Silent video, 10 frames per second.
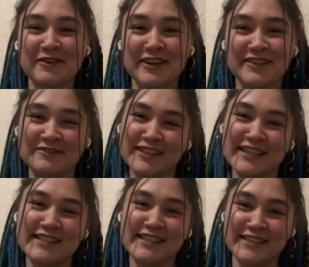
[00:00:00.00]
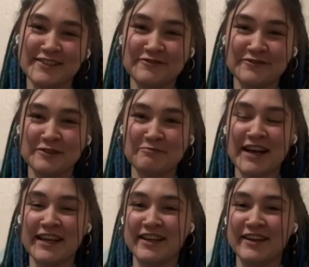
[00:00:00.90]
what what is needed for
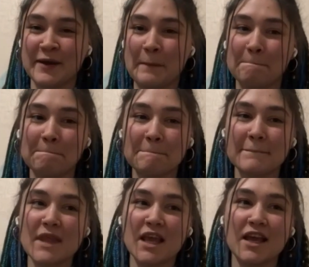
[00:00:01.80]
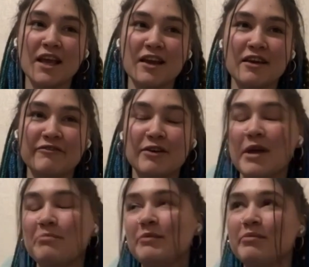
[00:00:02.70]
my um, for
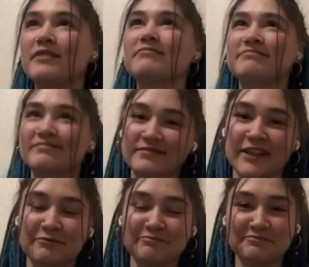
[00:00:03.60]
my people. Yeah.